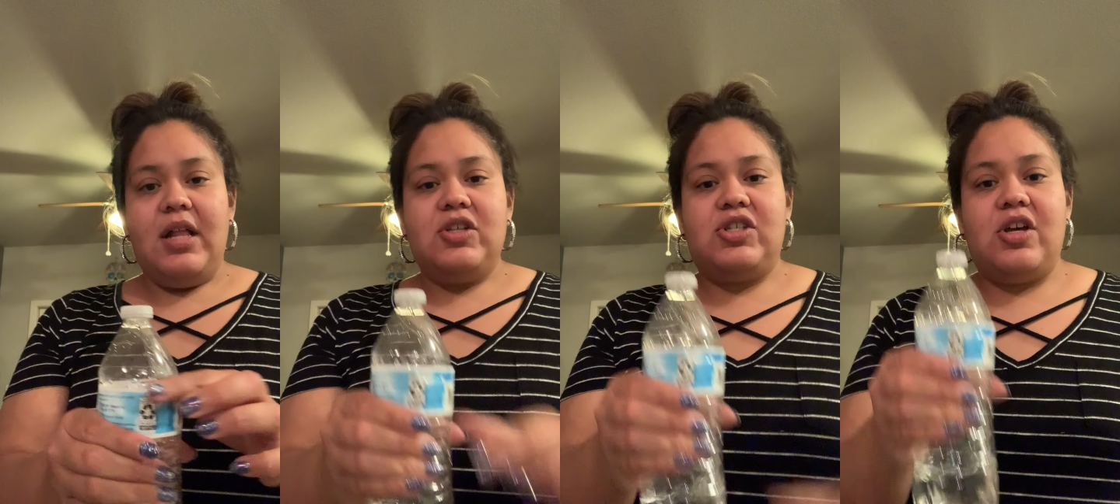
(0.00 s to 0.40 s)

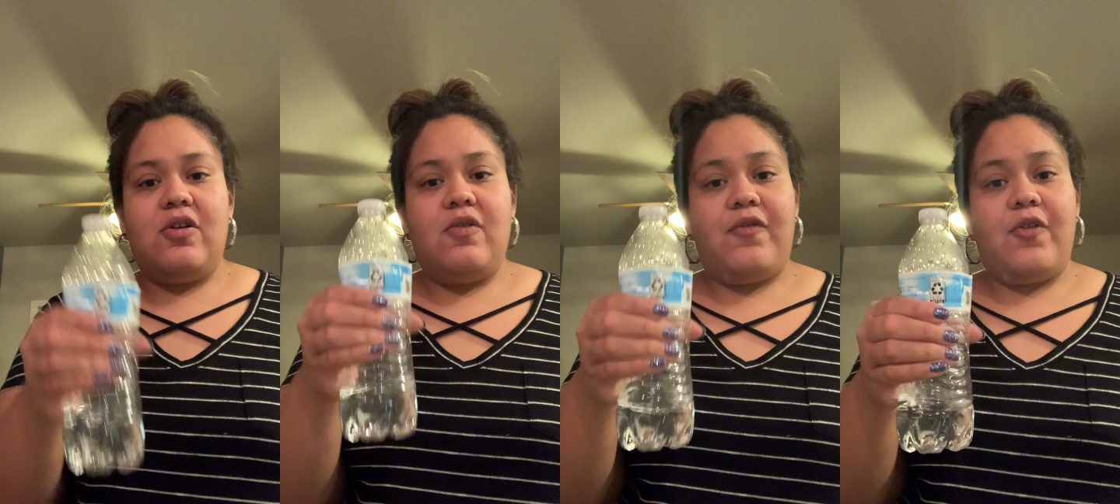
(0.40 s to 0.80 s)

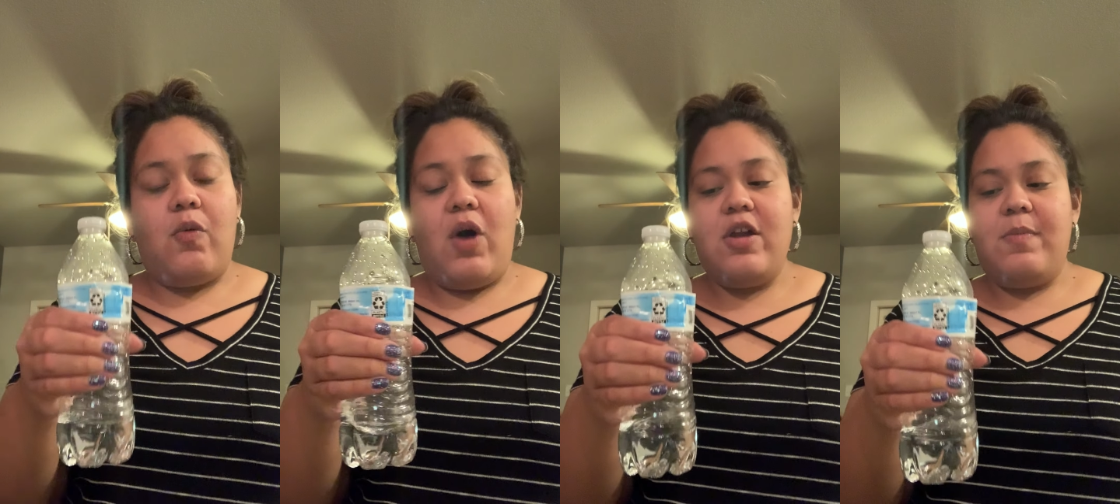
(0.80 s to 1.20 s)
So for a
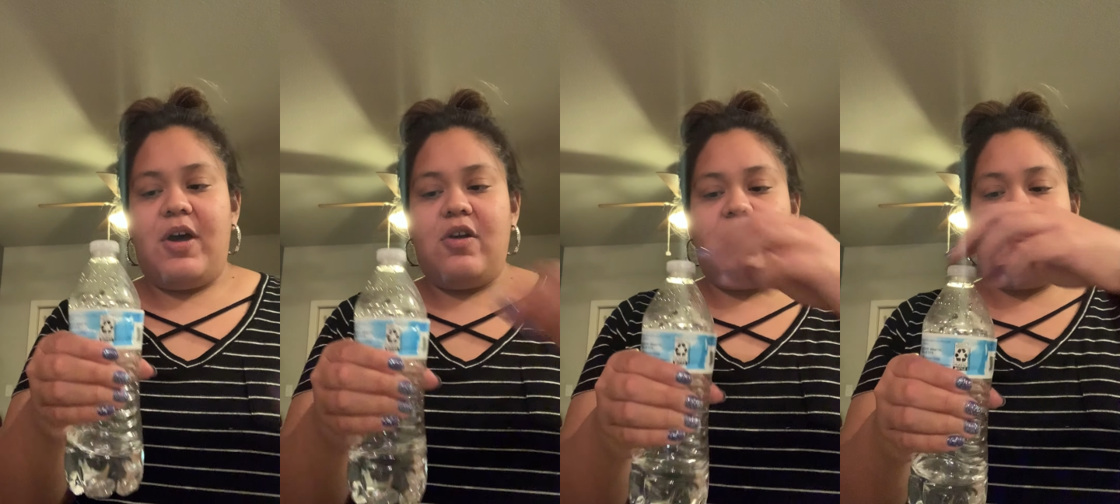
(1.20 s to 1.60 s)
water
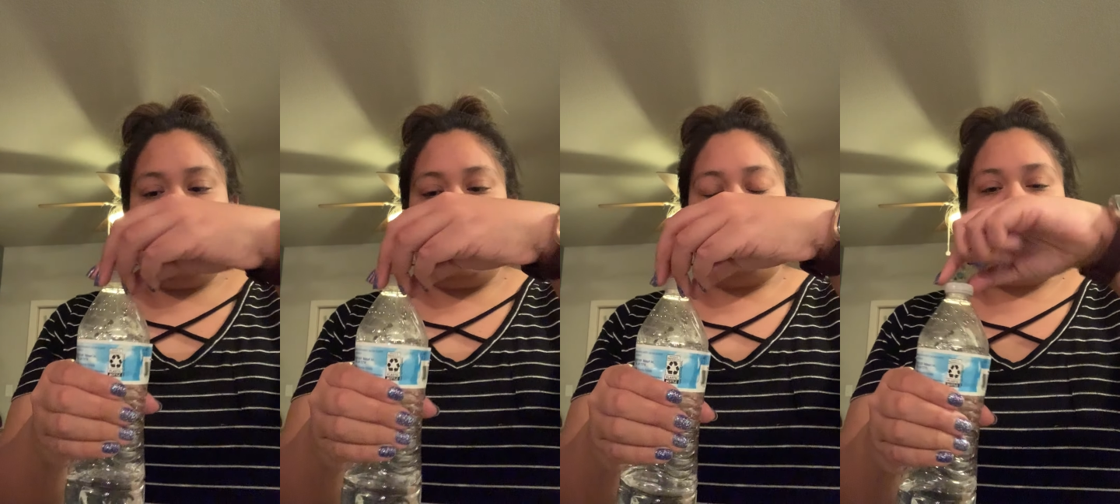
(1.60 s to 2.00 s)
bottle, we would
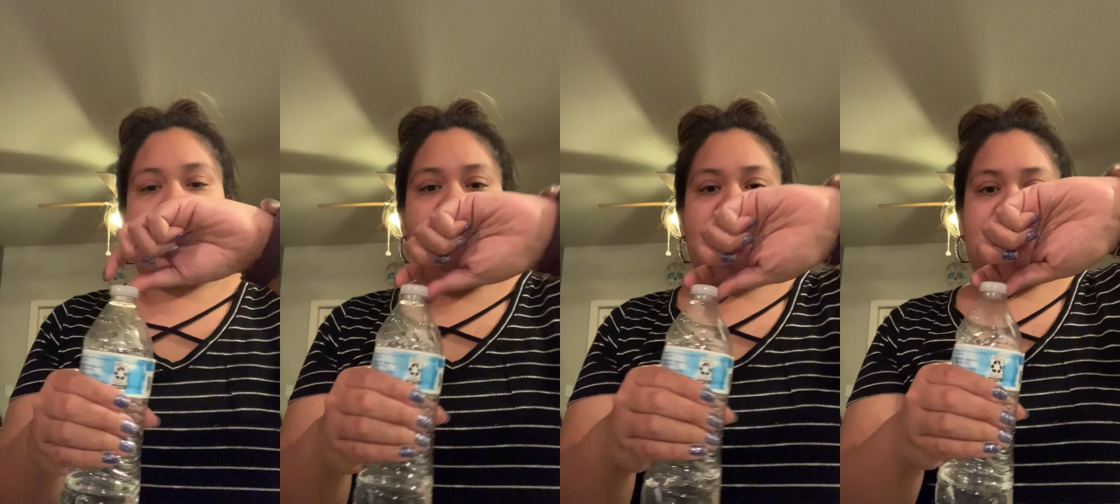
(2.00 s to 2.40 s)
need to
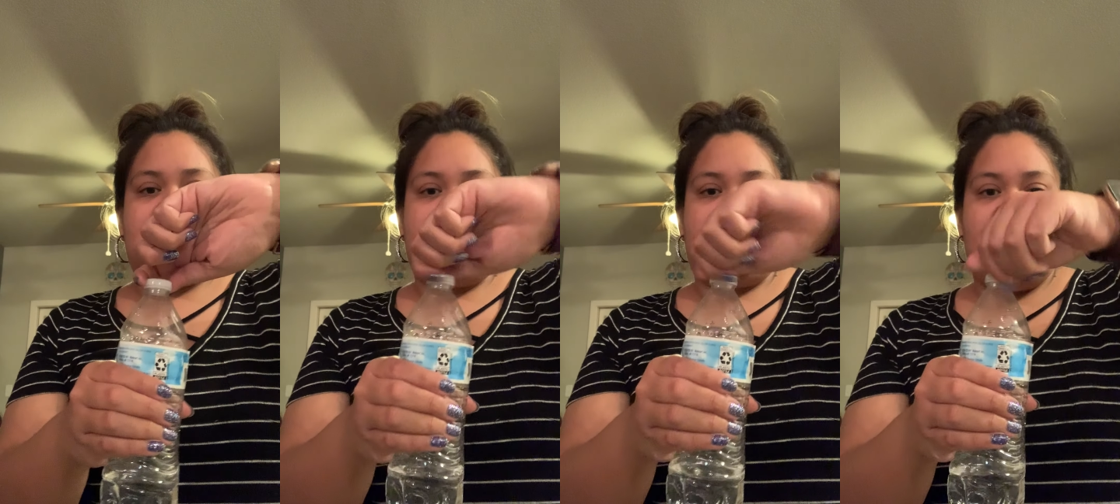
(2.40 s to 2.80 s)

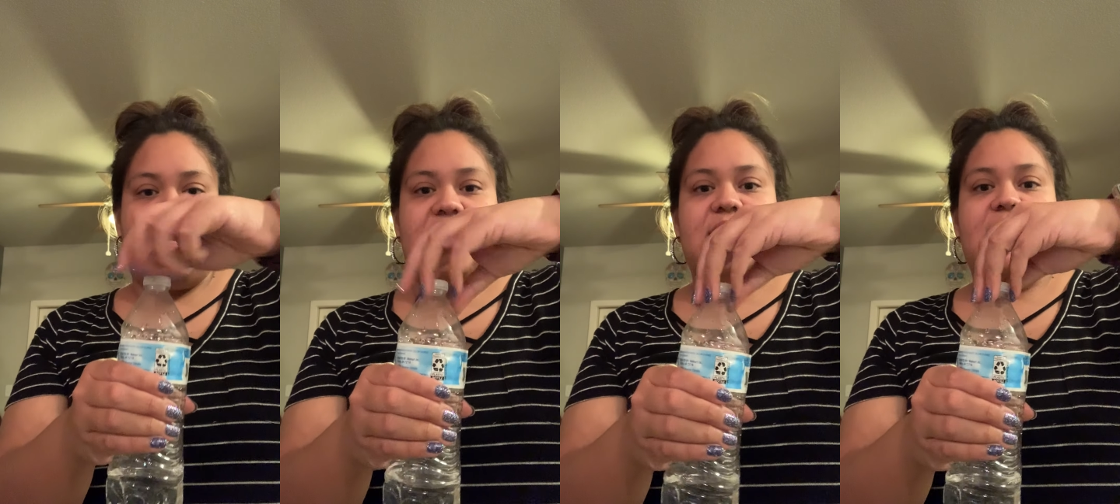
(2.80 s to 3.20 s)
practice
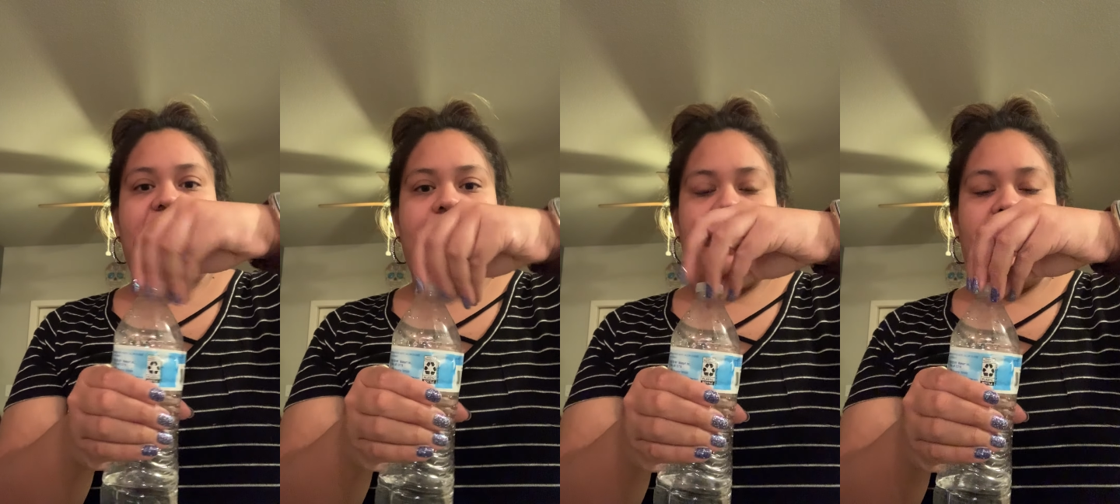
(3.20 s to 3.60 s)
taking the
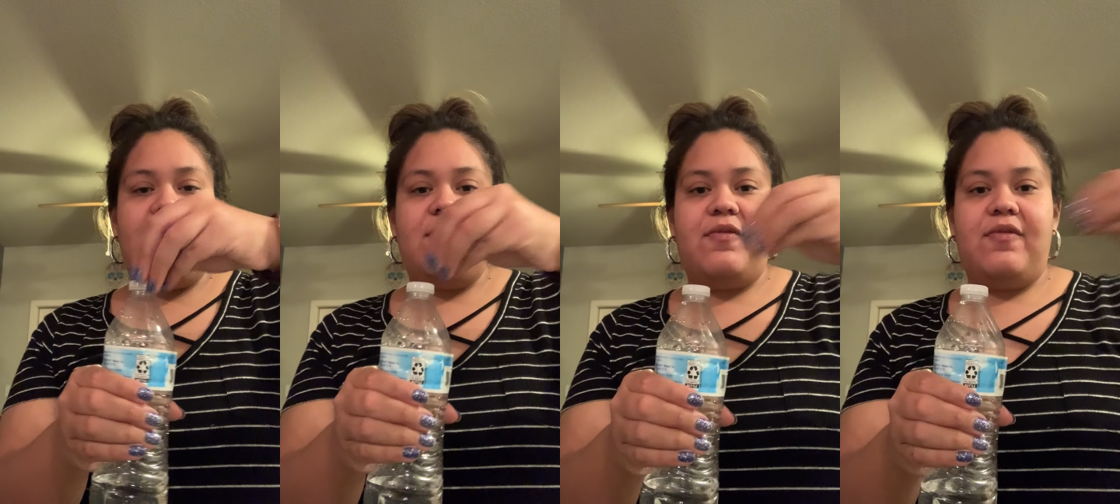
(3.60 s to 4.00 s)
cap
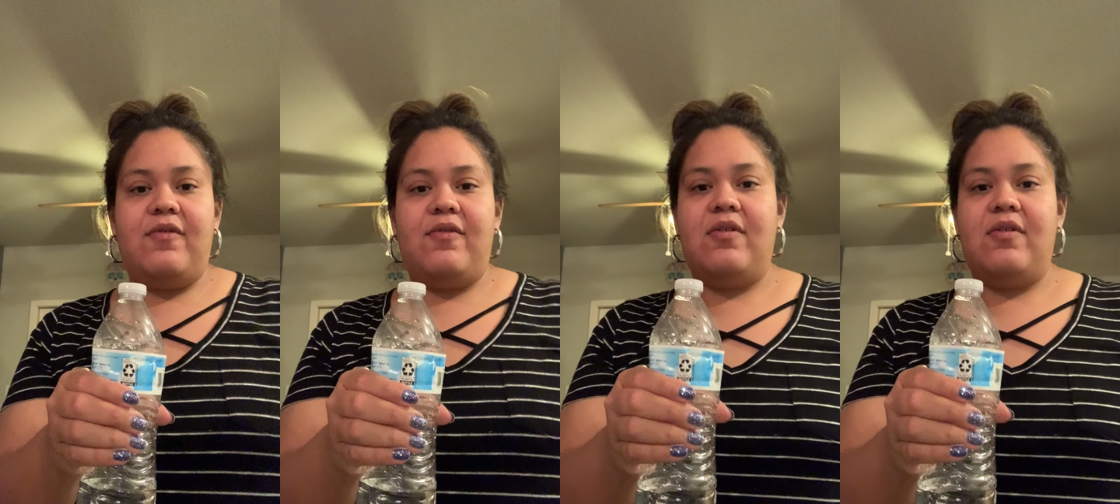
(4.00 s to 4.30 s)
off,